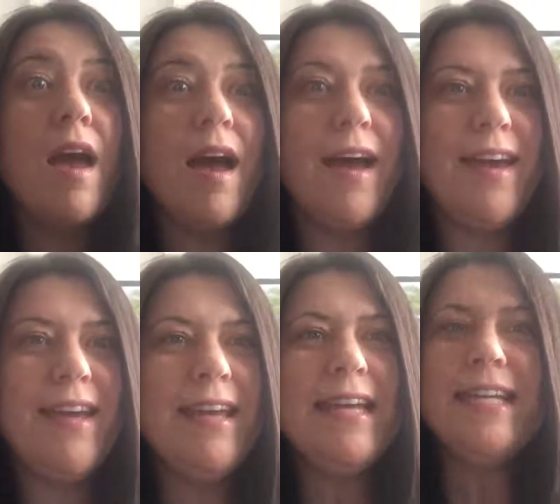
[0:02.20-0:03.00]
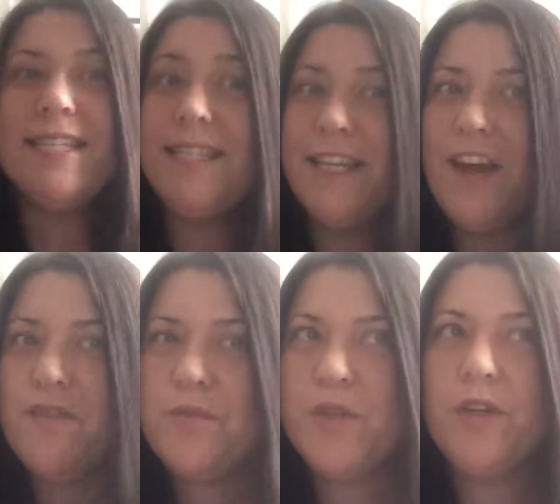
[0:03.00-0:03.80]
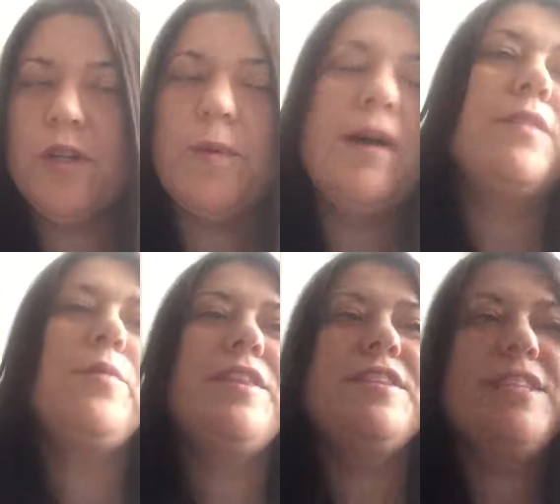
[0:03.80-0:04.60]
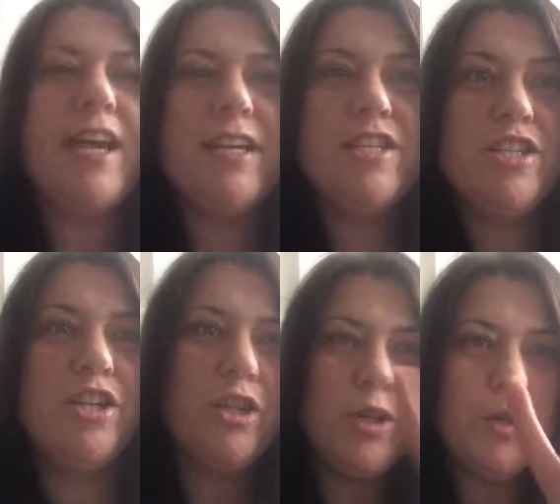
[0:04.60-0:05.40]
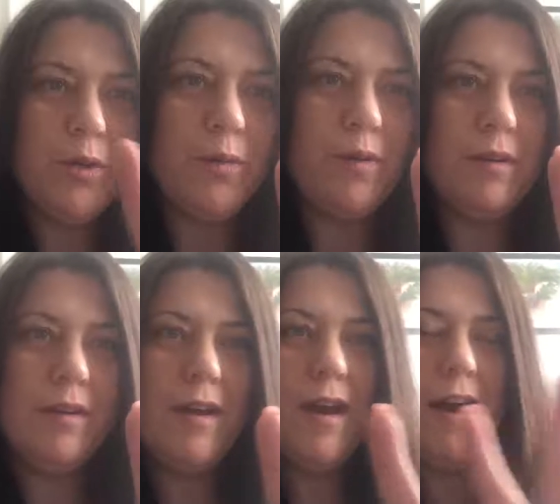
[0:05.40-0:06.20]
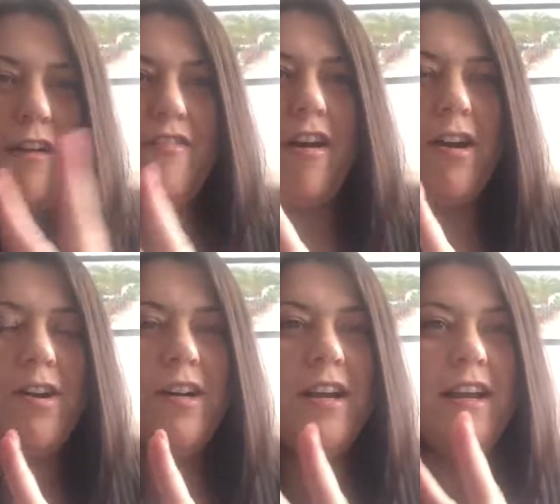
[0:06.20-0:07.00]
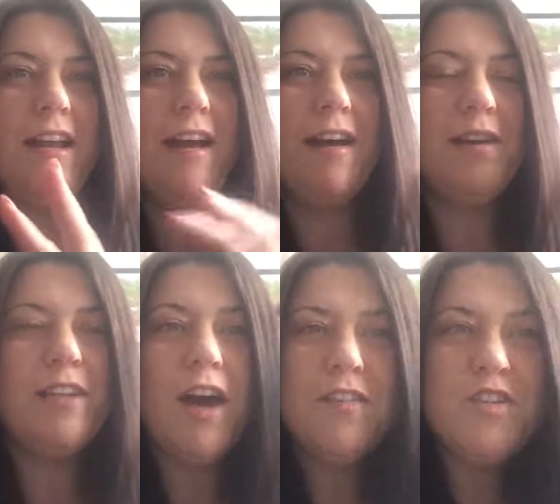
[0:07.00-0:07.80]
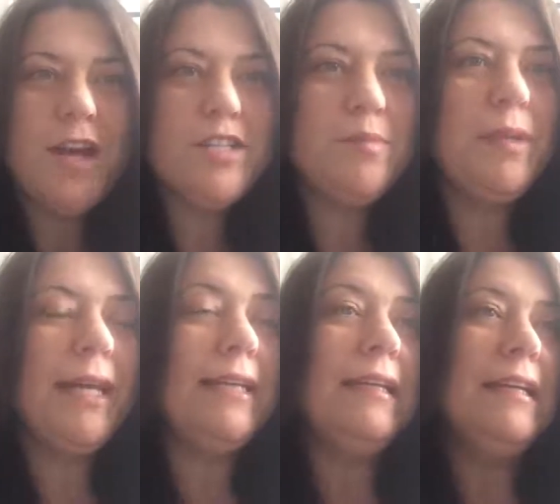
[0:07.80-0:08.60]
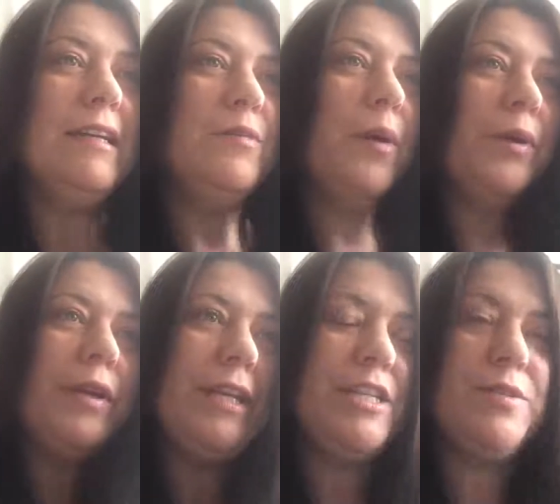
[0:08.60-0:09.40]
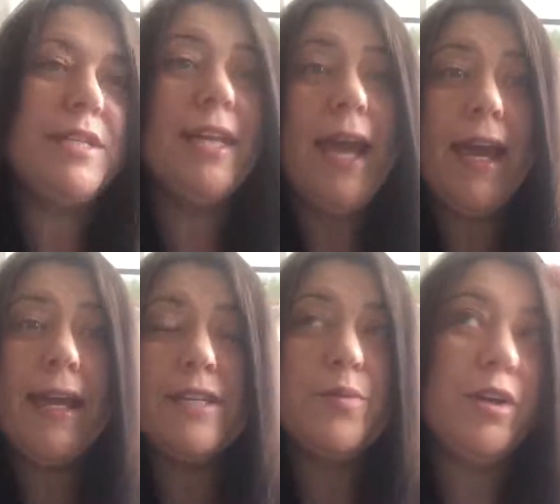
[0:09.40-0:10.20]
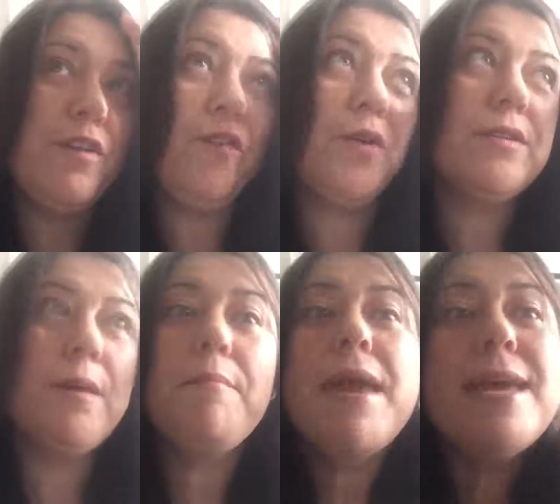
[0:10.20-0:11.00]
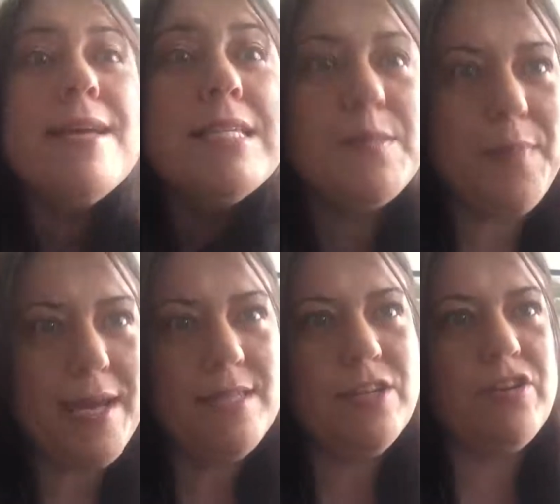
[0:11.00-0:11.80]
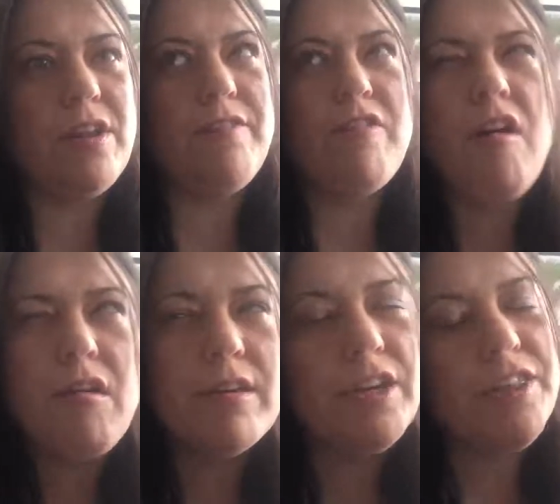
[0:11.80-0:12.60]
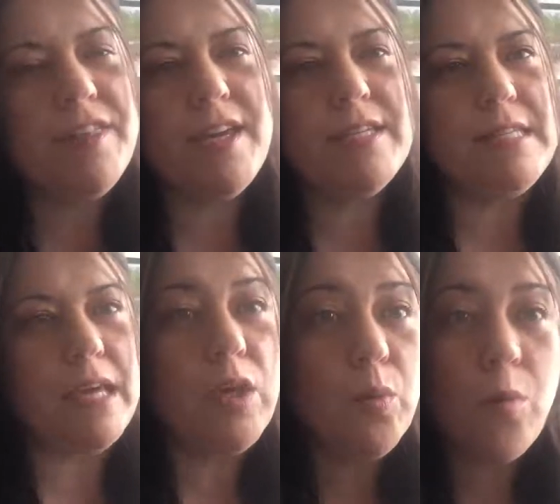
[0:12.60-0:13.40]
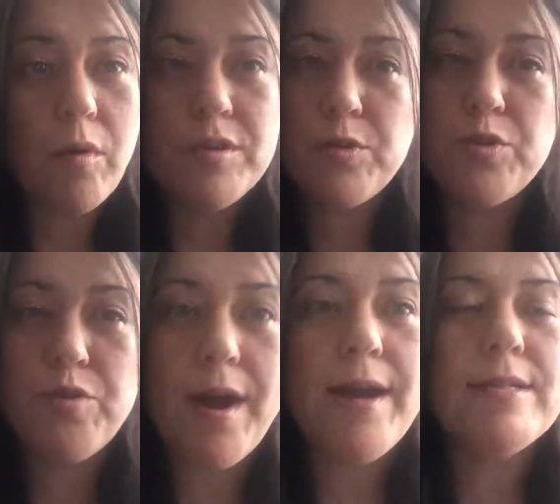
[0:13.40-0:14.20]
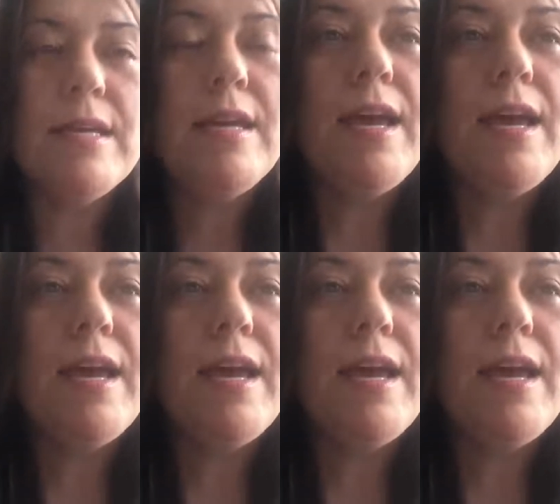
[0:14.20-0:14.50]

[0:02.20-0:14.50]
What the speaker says: Hi, it's Danielle from Circle of Wealth with day 2 of our Law of Attraction plan. What we're going to do today is we're going to focus on making space in your life for all the good things that you want to attract.